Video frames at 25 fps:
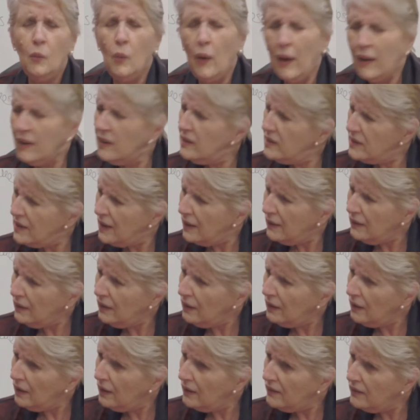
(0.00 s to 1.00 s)

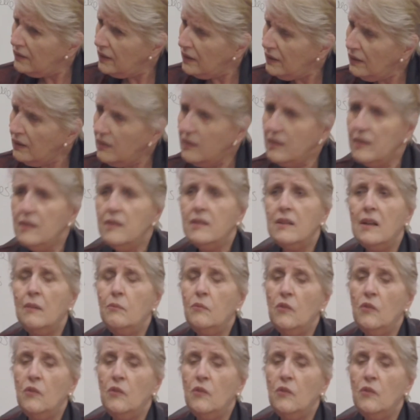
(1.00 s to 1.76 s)
Wackendang, I think it is.